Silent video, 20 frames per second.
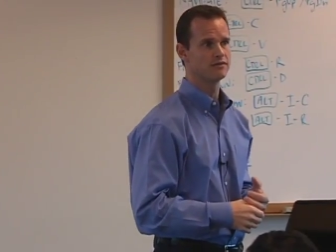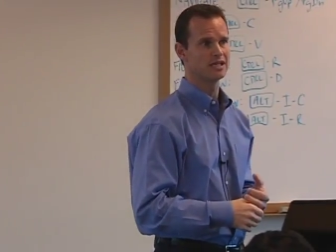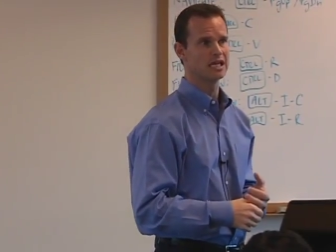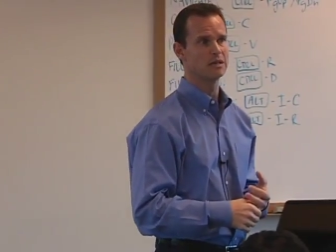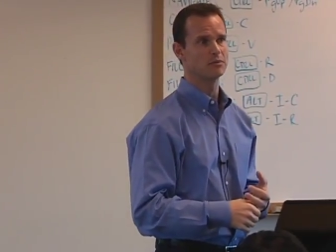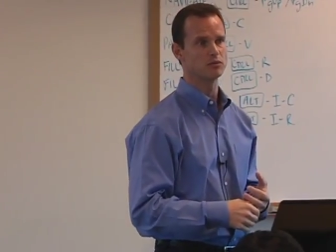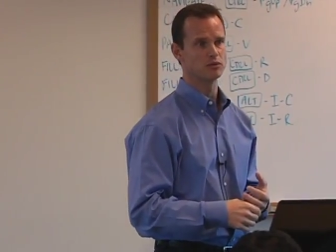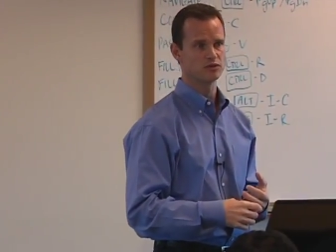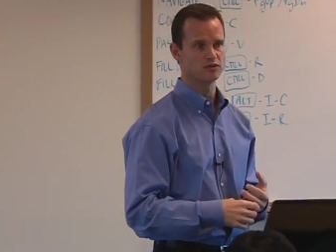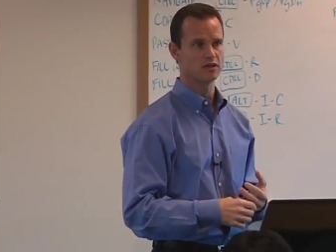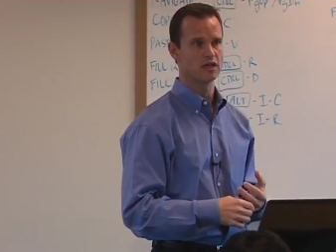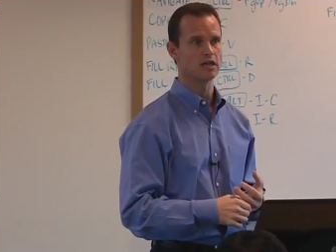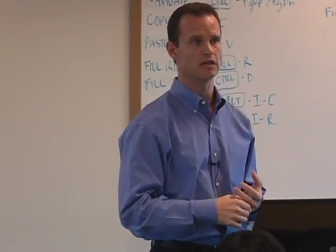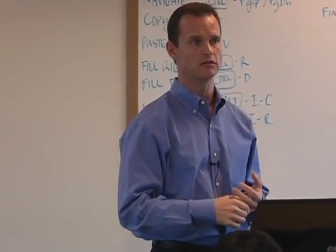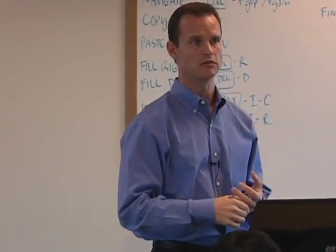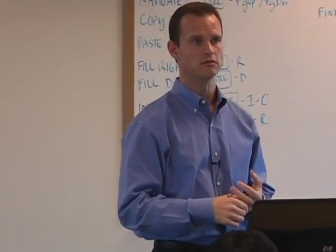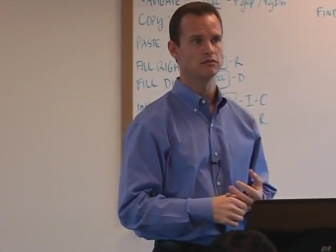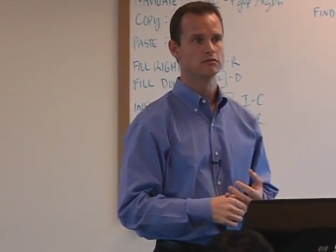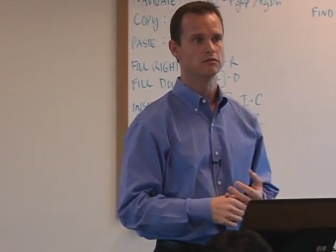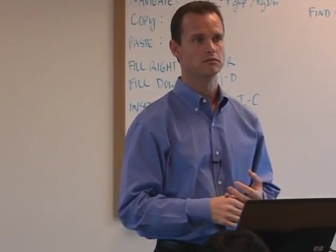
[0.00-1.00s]
10%.
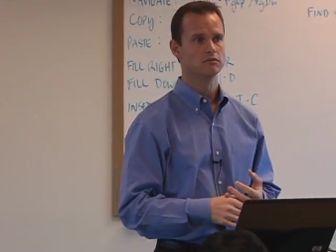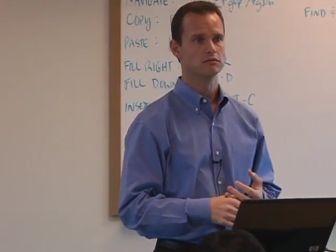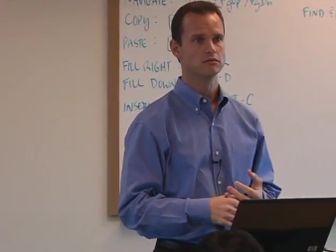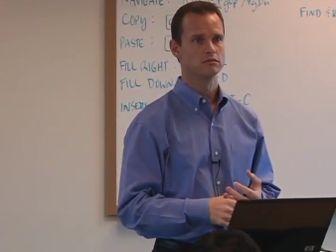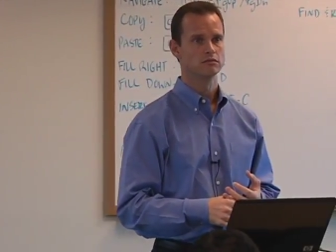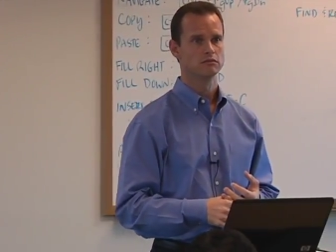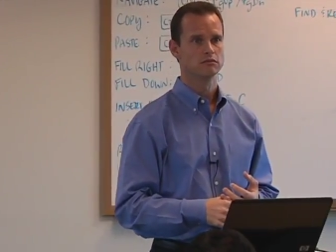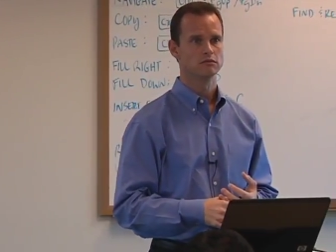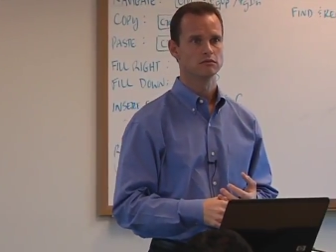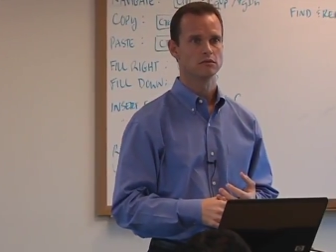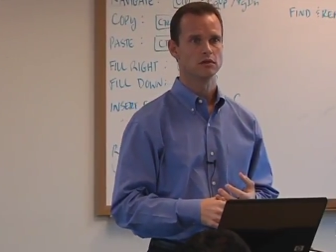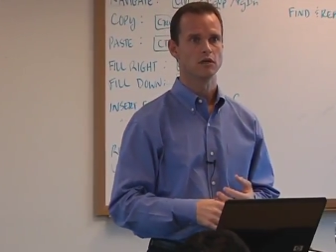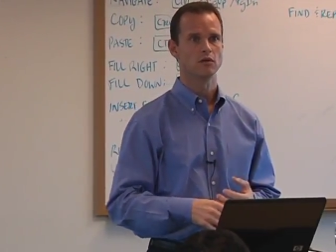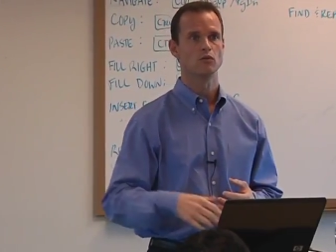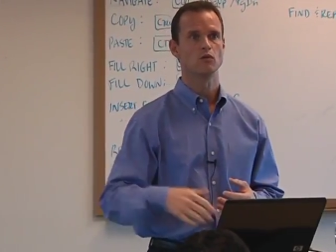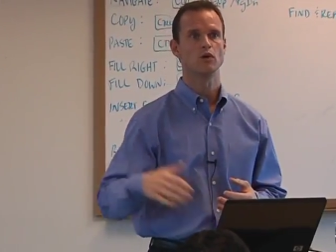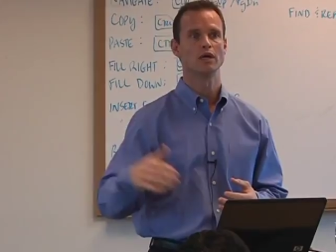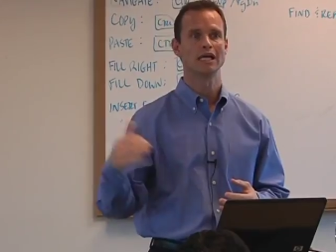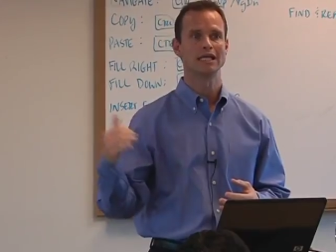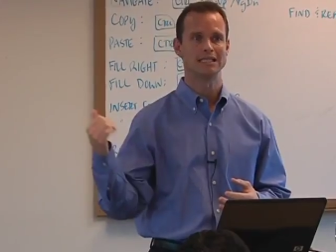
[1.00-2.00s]

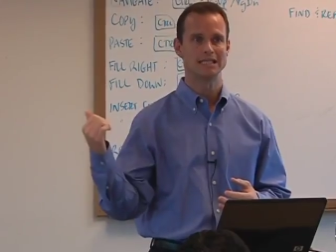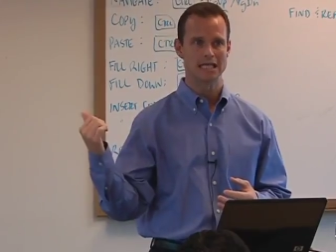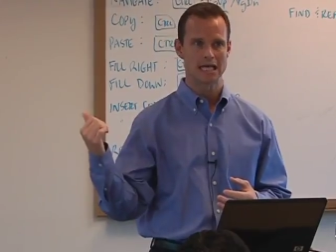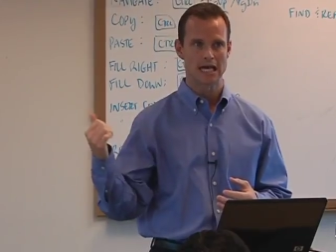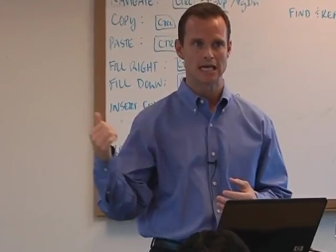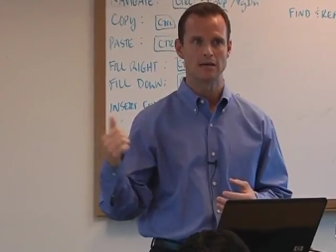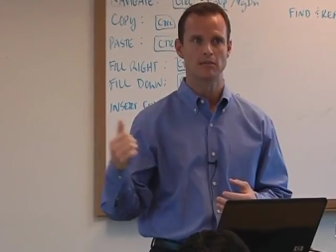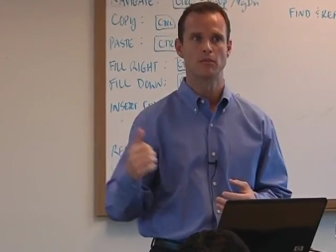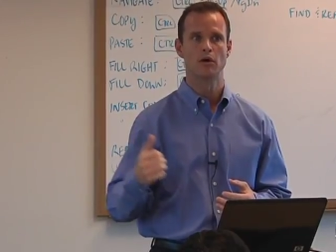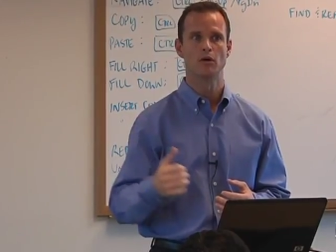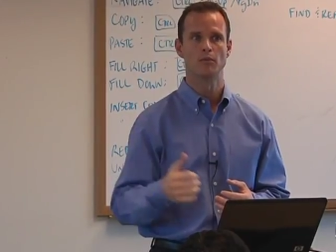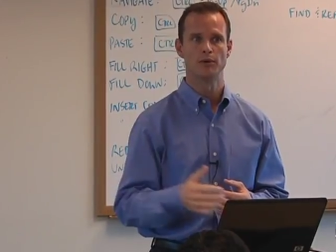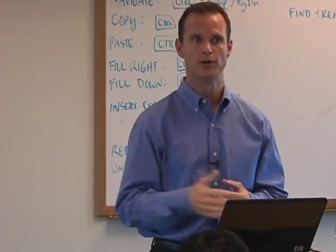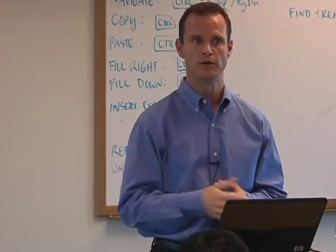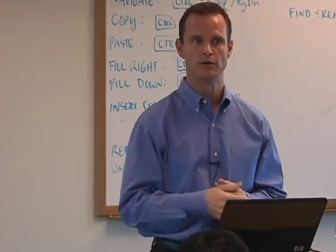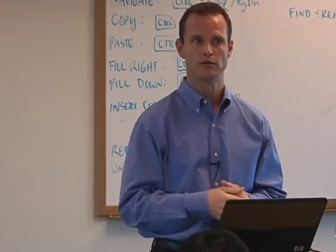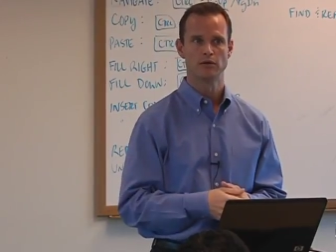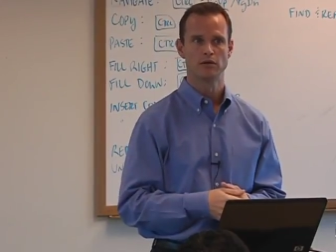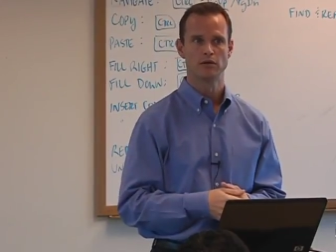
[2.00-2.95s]
We'll get to that in a moment.